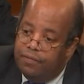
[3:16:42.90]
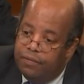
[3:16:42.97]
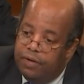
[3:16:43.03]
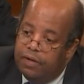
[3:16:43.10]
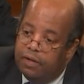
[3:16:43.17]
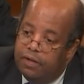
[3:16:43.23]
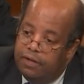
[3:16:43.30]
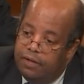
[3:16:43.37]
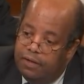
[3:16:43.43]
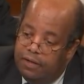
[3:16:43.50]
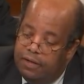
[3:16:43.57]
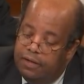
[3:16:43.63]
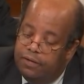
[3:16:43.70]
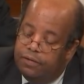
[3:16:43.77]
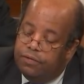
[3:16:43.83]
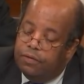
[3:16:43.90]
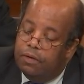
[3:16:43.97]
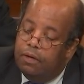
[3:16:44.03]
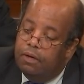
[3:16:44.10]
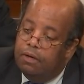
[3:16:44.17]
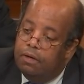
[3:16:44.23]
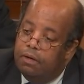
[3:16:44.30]
definitely needs
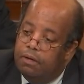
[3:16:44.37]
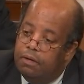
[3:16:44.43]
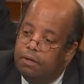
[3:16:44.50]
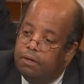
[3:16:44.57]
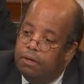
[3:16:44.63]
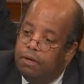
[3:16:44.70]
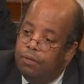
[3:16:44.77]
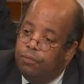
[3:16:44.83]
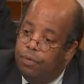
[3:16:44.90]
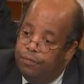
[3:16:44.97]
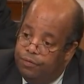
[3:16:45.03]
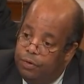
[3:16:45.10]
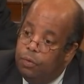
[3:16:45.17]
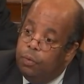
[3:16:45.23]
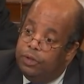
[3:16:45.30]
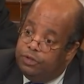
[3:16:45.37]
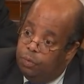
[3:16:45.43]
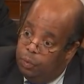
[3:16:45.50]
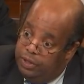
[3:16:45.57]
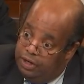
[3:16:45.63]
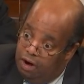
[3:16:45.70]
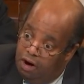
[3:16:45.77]
a review, which
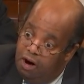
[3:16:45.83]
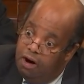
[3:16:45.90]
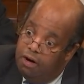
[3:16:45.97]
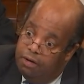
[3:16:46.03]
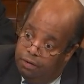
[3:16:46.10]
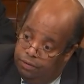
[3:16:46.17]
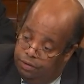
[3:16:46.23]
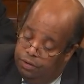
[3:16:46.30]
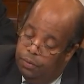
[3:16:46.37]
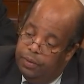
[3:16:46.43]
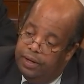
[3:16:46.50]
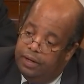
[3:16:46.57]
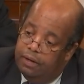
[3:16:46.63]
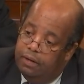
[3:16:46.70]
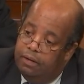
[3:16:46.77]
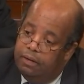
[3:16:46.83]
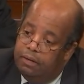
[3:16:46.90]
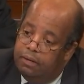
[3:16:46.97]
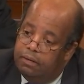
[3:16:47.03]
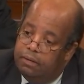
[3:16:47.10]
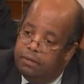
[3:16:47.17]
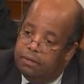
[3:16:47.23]
we are doing,
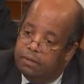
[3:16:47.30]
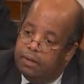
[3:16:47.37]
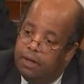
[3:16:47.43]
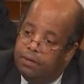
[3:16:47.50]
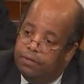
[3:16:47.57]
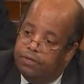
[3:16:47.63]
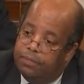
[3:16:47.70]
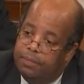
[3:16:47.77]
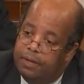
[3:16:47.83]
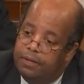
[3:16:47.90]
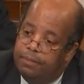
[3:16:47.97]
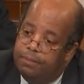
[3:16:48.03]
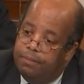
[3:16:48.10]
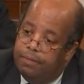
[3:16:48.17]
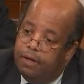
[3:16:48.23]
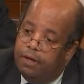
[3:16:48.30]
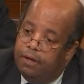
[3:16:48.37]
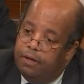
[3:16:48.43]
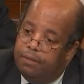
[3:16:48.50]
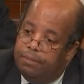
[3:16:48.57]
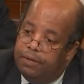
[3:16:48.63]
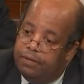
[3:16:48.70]
Congressman,
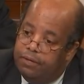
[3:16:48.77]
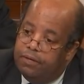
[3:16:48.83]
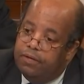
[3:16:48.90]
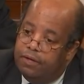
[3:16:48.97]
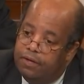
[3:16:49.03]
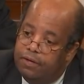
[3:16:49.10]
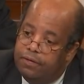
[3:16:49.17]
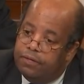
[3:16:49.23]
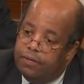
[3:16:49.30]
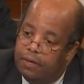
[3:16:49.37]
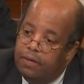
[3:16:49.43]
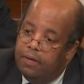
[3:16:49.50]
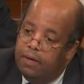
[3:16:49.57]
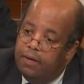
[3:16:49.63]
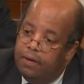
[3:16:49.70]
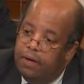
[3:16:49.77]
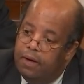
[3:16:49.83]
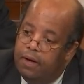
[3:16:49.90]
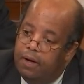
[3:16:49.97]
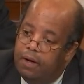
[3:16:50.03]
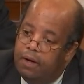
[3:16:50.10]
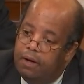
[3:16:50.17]
because it is
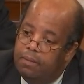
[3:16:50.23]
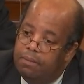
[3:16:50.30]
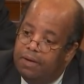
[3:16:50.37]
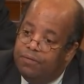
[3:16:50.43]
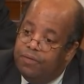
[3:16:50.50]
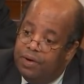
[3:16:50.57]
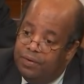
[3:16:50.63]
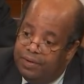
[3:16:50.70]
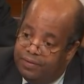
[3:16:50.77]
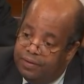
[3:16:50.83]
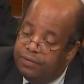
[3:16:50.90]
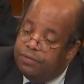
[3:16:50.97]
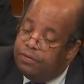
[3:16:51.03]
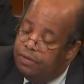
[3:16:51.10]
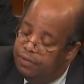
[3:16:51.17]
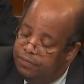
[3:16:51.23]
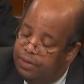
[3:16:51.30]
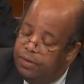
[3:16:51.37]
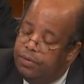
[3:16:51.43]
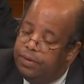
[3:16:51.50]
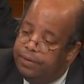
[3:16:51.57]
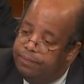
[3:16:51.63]
a very sensitive
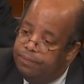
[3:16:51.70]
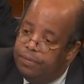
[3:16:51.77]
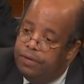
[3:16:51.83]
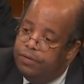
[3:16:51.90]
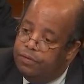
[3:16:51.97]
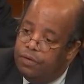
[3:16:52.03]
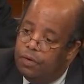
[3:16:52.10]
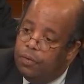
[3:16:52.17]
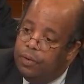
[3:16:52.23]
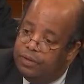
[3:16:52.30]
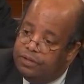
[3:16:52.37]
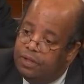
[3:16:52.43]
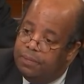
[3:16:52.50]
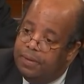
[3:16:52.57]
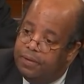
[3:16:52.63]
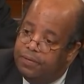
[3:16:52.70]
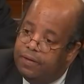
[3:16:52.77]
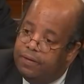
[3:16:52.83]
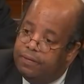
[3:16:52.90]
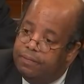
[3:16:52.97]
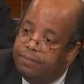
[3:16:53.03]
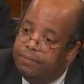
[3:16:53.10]
area. Yeah. There's no question about
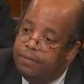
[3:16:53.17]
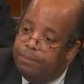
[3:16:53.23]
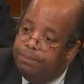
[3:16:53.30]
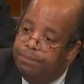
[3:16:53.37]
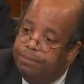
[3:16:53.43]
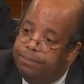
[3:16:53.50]
that.